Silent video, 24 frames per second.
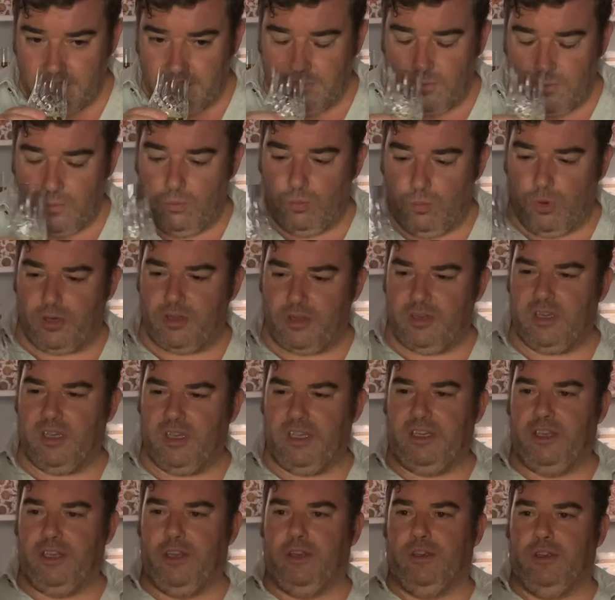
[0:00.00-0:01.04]
What can I
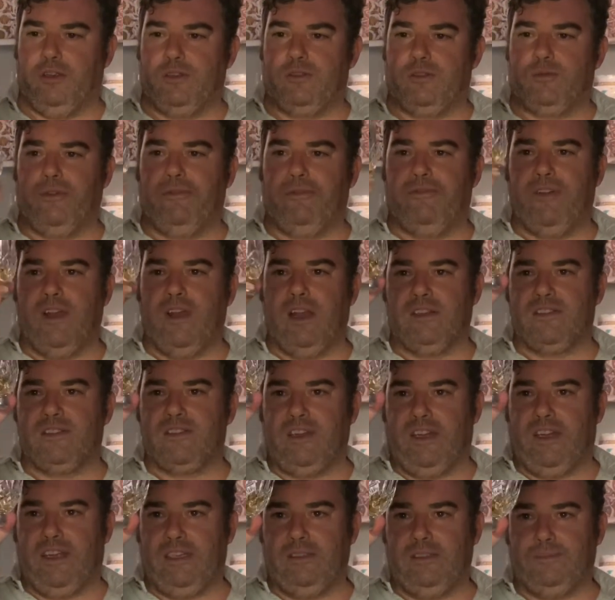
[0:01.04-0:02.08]
nose? Well,
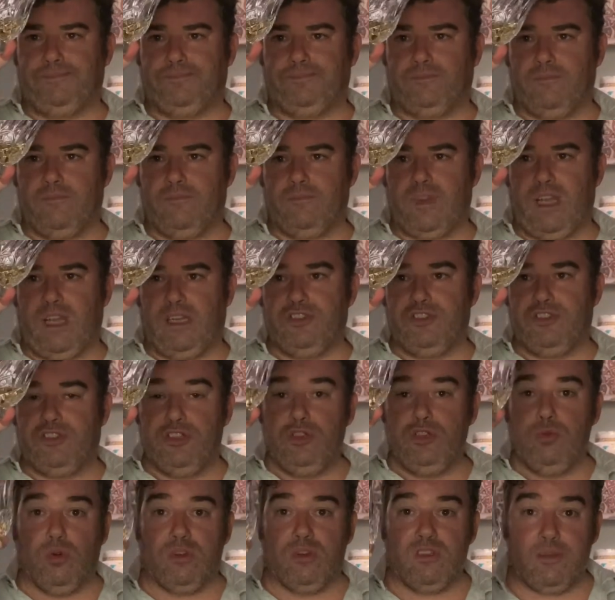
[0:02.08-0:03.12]
firstly, I do
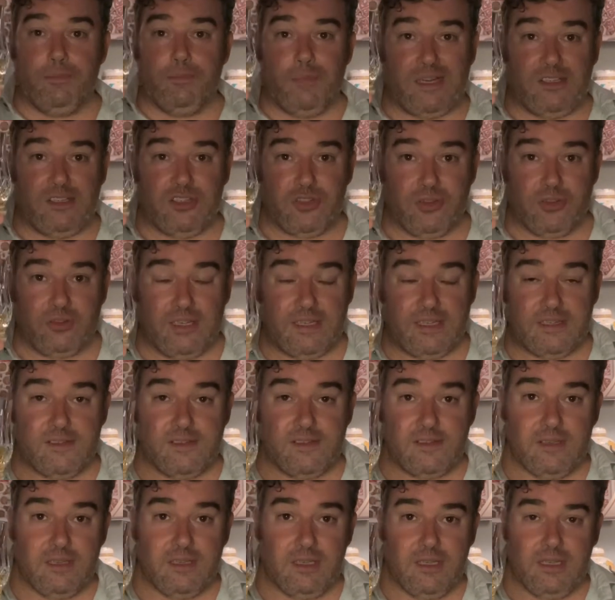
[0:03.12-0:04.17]
want to mention this.